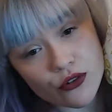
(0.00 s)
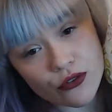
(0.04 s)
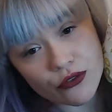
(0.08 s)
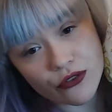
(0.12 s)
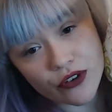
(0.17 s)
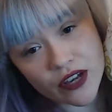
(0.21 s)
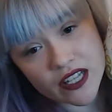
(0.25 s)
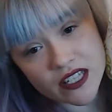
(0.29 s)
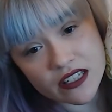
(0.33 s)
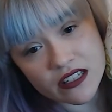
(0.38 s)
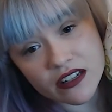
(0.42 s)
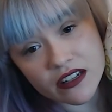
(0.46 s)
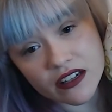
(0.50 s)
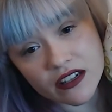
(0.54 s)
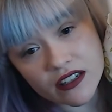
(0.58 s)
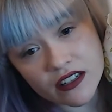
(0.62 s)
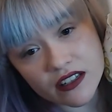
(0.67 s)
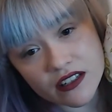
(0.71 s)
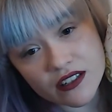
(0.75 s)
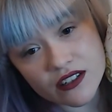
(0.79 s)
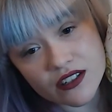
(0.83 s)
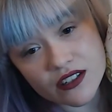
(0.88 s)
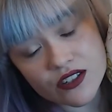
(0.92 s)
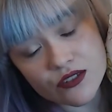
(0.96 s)

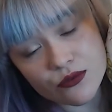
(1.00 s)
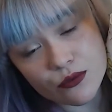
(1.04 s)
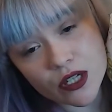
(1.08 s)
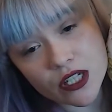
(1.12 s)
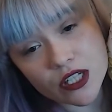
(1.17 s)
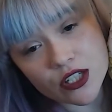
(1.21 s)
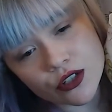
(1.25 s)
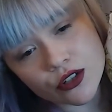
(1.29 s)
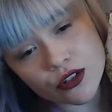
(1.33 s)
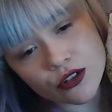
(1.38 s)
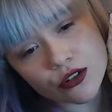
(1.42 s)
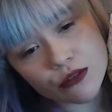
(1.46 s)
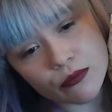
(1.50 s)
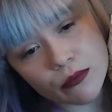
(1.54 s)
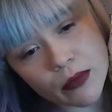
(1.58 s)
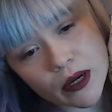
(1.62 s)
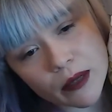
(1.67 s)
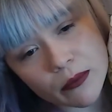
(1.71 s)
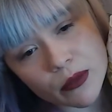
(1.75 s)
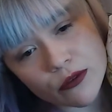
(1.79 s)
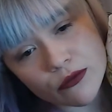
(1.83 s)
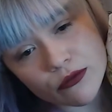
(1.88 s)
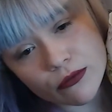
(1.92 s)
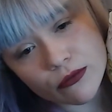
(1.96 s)
fastenings, which you might
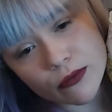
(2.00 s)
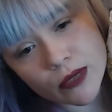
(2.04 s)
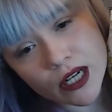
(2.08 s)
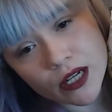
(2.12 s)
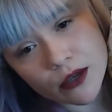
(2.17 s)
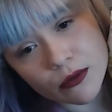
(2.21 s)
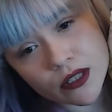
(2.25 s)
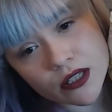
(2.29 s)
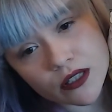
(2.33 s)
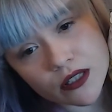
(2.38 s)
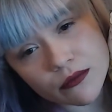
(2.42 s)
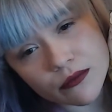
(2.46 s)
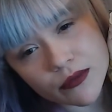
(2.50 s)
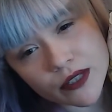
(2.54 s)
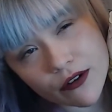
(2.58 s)
be familiar with them.